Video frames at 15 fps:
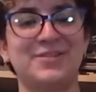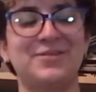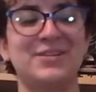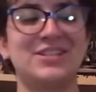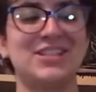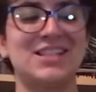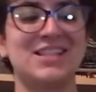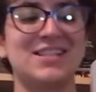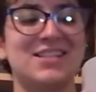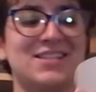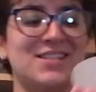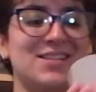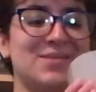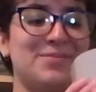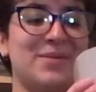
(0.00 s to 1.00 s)
which
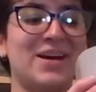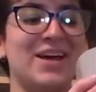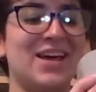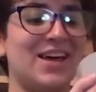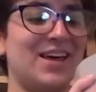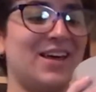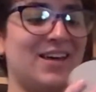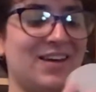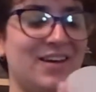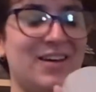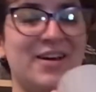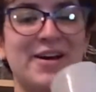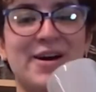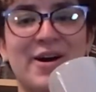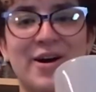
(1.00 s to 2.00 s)
is
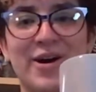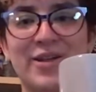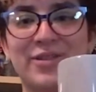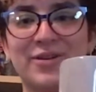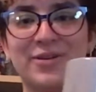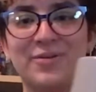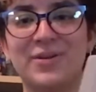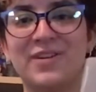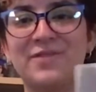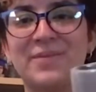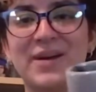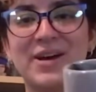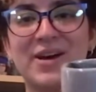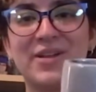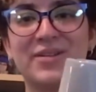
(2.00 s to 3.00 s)
one of
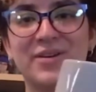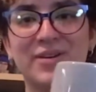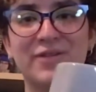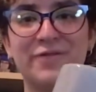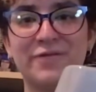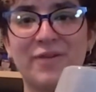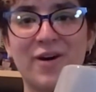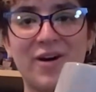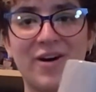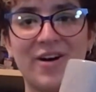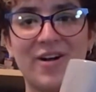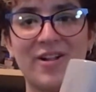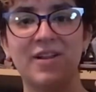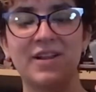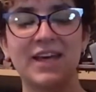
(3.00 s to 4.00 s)
my other
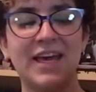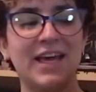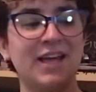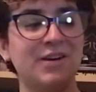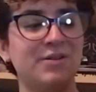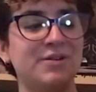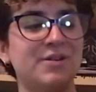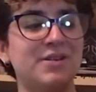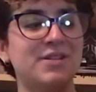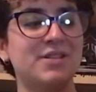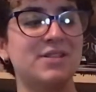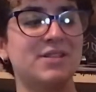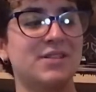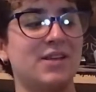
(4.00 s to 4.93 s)
fall candles.